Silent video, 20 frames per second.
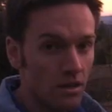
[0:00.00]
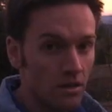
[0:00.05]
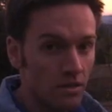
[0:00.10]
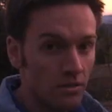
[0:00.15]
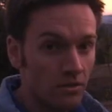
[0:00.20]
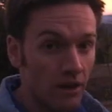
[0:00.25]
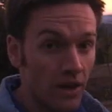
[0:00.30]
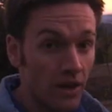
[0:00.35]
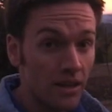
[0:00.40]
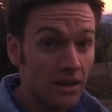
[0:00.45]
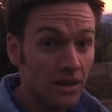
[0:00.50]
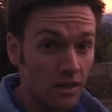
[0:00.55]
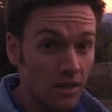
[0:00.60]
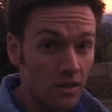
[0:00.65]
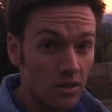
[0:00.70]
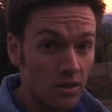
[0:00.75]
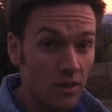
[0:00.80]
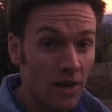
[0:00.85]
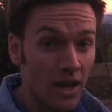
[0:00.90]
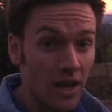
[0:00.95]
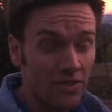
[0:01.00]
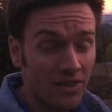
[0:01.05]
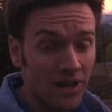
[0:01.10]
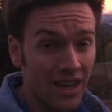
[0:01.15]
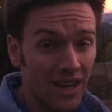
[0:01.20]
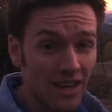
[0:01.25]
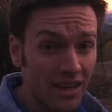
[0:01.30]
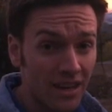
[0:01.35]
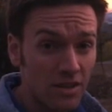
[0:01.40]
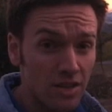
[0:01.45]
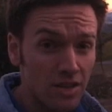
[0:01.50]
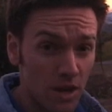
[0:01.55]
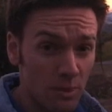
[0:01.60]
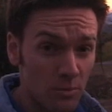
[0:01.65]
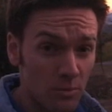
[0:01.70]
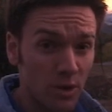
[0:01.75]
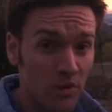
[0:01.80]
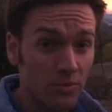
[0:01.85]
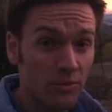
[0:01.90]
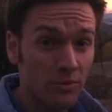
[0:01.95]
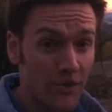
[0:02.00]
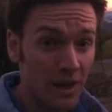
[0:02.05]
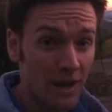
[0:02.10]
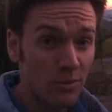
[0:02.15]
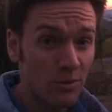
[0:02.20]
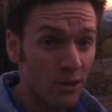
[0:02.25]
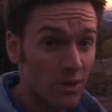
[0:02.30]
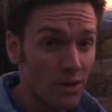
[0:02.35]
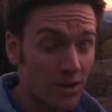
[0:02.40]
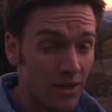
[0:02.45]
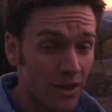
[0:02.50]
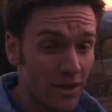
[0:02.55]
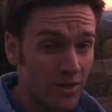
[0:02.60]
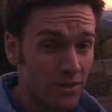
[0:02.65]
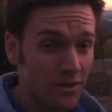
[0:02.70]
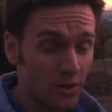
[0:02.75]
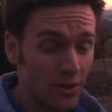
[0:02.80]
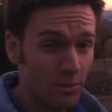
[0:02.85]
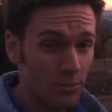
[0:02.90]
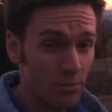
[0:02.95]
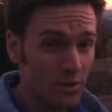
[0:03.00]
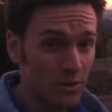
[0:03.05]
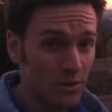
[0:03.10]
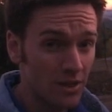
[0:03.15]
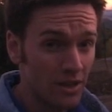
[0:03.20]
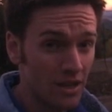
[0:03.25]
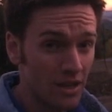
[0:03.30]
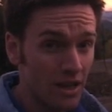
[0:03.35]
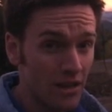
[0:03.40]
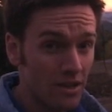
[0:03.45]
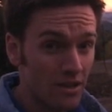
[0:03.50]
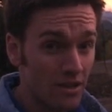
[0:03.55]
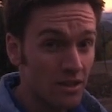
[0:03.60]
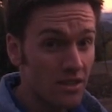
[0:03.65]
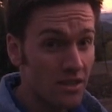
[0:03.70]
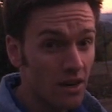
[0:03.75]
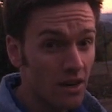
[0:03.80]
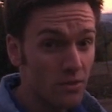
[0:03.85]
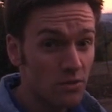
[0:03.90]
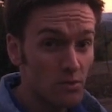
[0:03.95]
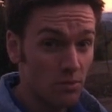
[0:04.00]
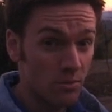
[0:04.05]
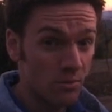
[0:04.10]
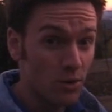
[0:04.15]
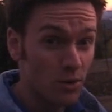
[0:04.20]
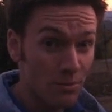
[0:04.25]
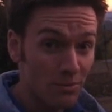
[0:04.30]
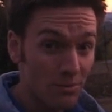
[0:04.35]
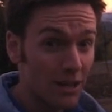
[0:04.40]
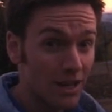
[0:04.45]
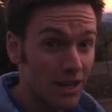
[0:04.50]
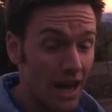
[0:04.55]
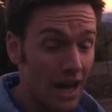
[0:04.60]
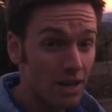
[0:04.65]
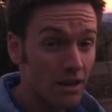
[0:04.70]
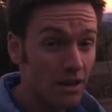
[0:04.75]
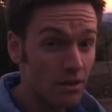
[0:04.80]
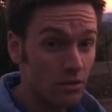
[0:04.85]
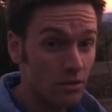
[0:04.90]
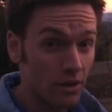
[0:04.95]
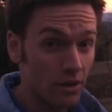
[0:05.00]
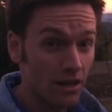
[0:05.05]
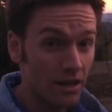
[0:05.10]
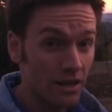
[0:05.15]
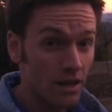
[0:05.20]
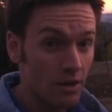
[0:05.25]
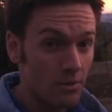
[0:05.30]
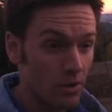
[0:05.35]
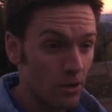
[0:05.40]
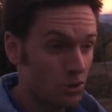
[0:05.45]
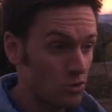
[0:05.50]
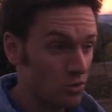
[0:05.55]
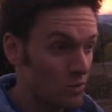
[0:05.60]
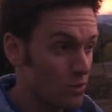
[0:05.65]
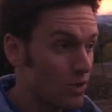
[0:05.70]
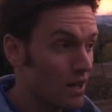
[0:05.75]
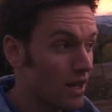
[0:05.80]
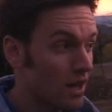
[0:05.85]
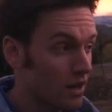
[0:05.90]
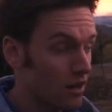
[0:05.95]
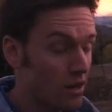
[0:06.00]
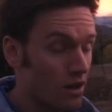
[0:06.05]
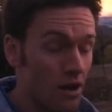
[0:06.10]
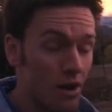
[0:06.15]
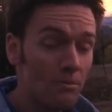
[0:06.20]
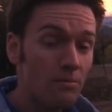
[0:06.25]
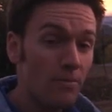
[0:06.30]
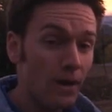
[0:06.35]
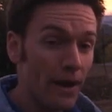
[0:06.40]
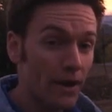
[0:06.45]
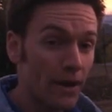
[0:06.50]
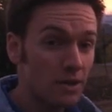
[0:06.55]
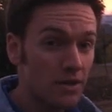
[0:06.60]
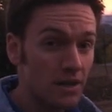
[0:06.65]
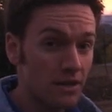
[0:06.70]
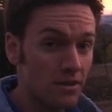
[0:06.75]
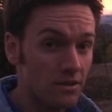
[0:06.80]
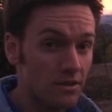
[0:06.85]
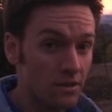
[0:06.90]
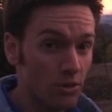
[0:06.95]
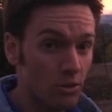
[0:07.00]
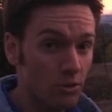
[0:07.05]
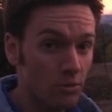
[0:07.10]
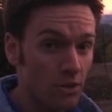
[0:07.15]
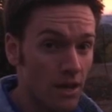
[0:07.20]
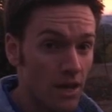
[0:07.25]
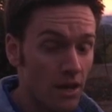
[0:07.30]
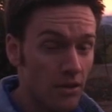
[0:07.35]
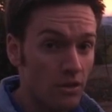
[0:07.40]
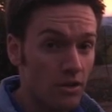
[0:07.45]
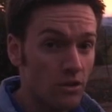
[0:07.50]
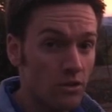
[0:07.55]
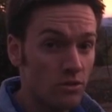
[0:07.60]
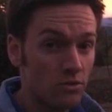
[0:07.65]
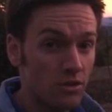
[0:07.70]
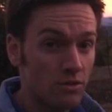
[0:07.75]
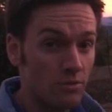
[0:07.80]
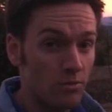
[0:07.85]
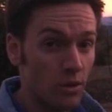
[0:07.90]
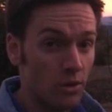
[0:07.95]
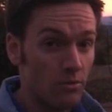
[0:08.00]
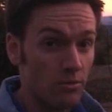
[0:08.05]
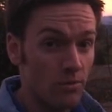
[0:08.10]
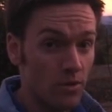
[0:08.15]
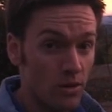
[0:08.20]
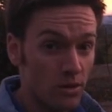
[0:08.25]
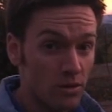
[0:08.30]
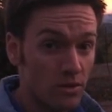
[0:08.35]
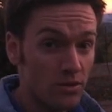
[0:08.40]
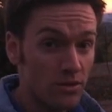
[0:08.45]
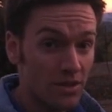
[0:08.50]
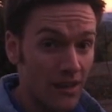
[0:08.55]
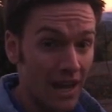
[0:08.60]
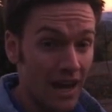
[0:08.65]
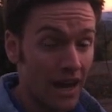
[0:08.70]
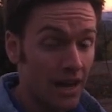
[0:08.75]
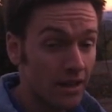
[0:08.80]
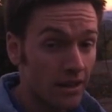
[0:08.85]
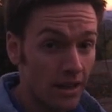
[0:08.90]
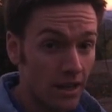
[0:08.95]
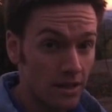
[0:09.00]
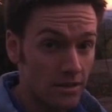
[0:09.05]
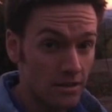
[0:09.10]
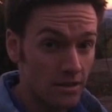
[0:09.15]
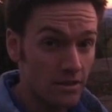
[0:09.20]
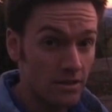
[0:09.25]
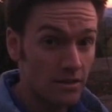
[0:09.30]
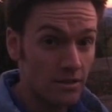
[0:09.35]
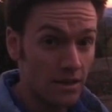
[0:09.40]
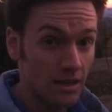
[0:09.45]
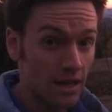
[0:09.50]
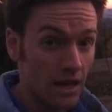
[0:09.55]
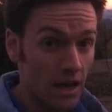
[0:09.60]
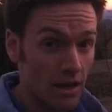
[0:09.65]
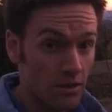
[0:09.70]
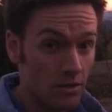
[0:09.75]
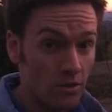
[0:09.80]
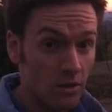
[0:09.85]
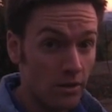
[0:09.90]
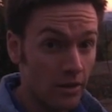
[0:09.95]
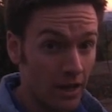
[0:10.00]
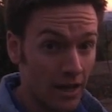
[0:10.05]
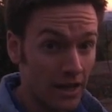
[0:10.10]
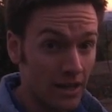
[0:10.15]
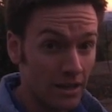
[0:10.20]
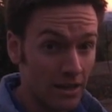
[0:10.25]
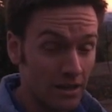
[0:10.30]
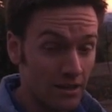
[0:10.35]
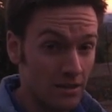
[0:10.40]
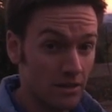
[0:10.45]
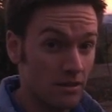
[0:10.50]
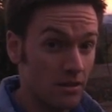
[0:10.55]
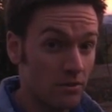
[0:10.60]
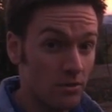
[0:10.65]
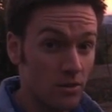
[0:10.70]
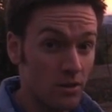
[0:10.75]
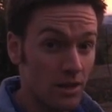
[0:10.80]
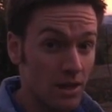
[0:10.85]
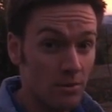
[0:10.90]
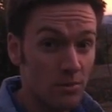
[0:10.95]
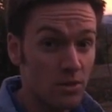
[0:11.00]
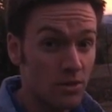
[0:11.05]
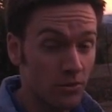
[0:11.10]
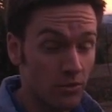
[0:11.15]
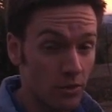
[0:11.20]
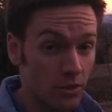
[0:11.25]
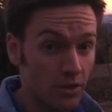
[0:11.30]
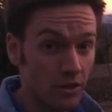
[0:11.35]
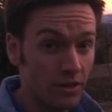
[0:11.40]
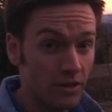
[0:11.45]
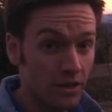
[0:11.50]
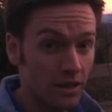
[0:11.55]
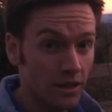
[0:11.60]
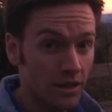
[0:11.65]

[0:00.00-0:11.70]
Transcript: Finally, we have the catadioptric family of telescopes. This covers a pretty big category, but it's really a compound telescope that uses both mirrors and lenses to gather the light and deliver the image for you.